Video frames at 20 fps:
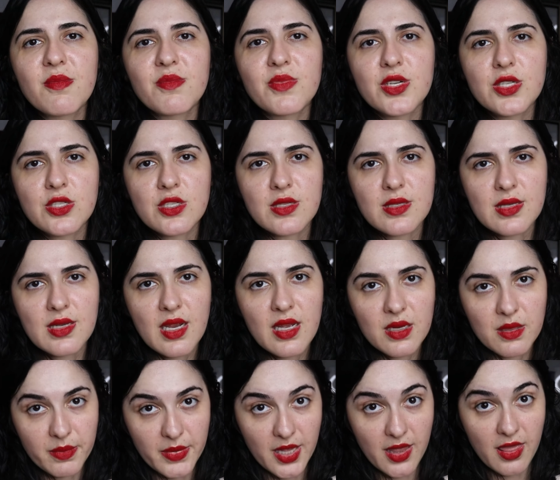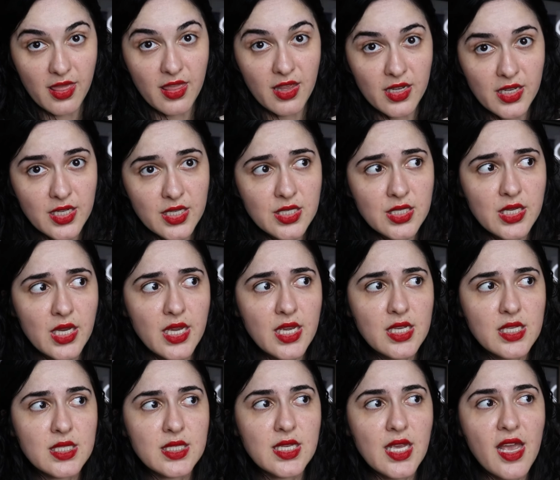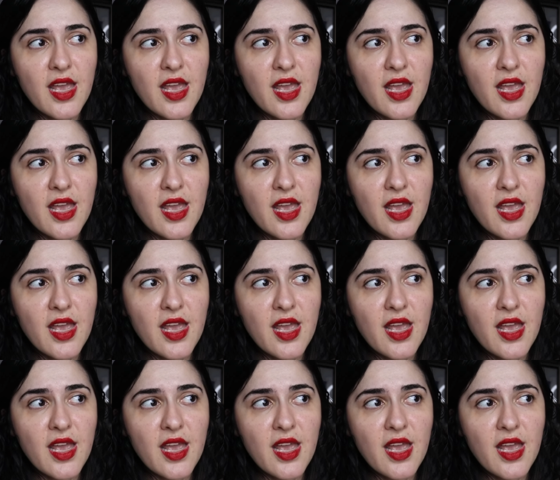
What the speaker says: but she's in her mid-30s,